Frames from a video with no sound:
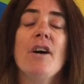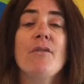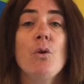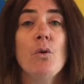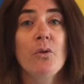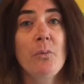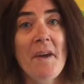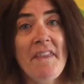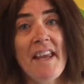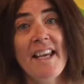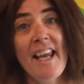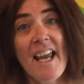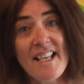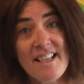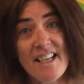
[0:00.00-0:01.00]
of course, when they
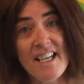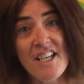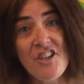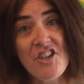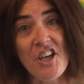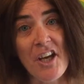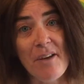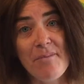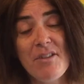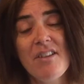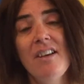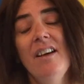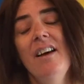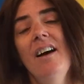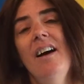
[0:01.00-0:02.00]
get to
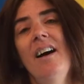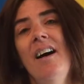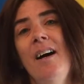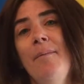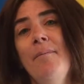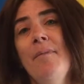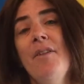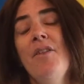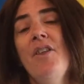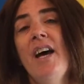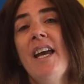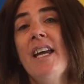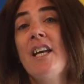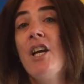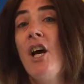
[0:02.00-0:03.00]
Egypt,
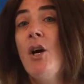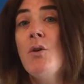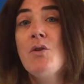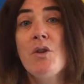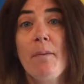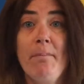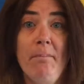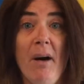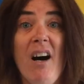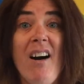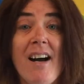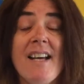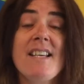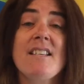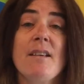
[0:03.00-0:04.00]
they go to
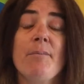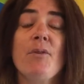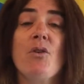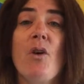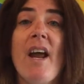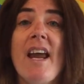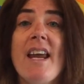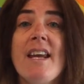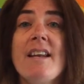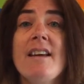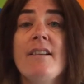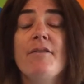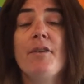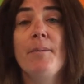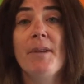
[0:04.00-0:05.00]
buy some
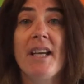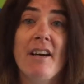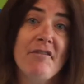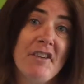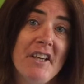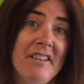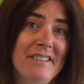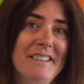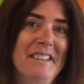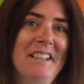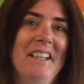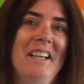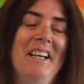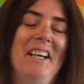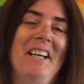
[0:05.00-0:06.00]
grain from the governor.
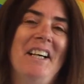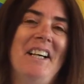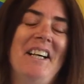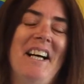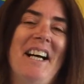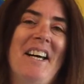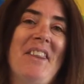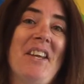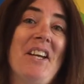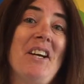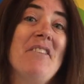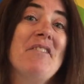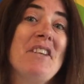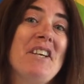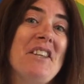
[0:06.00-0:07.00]
And the
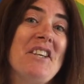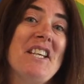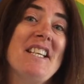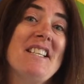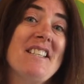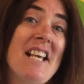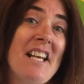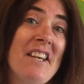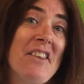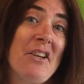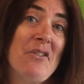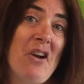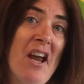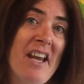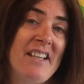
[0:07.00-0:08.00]
governor that is selling the
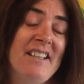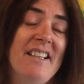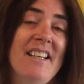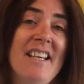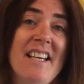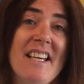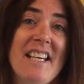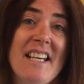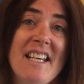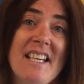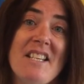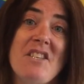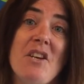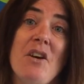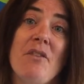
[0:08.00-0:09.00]
grain
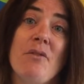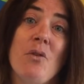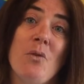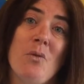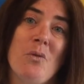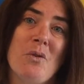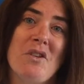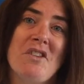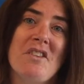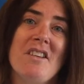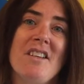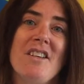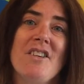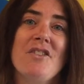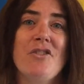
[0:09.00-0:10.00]
is, of course,
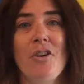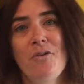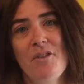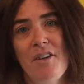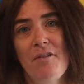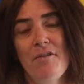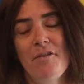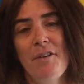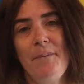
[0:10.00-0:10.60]
Joseph.